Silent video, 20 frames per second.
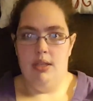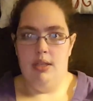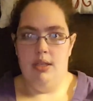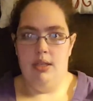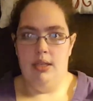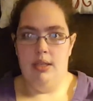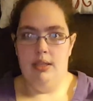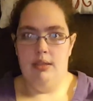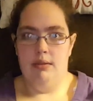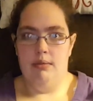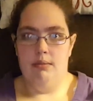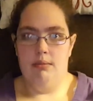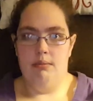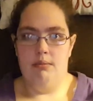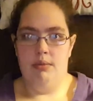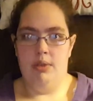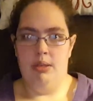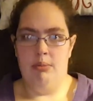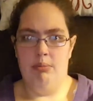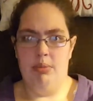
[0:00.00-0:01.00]
it
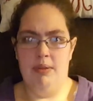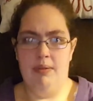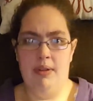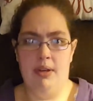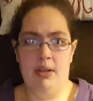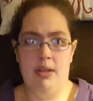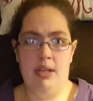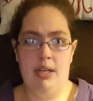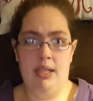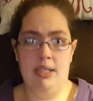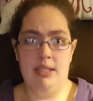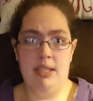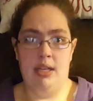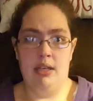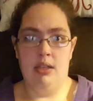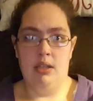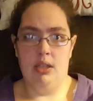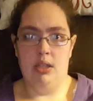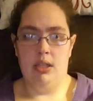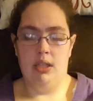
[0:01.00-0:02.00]
wouldn't be very nice on
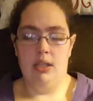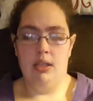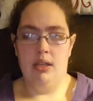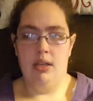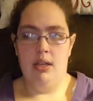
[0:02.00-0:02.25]
her.